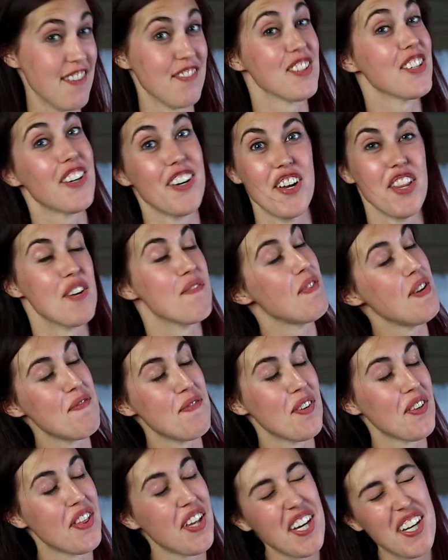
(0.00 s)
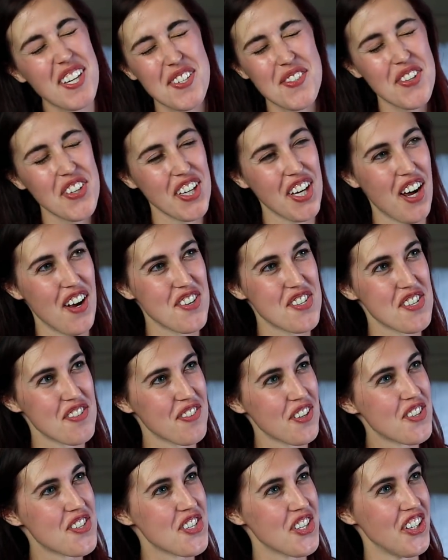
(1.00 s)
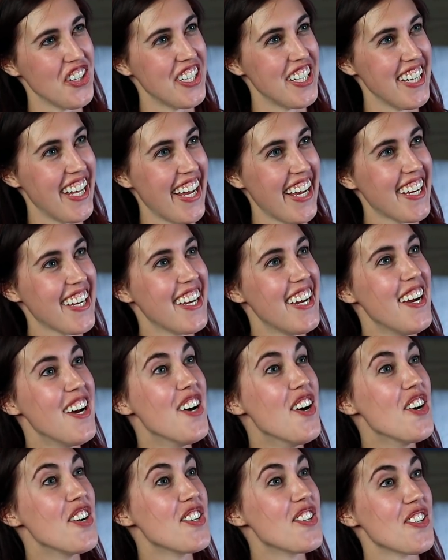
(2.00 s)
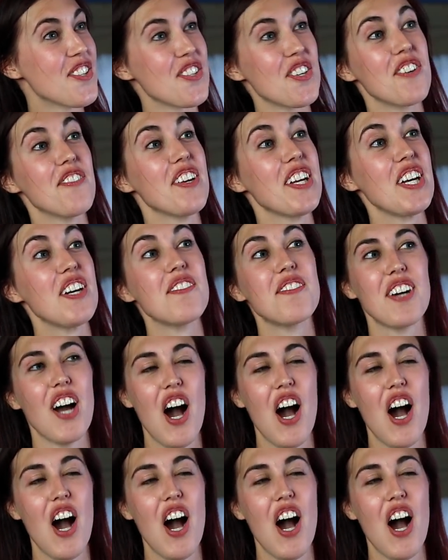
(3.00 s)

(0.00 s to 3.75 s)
I've learned that people think it's really controversial and, like, deserving of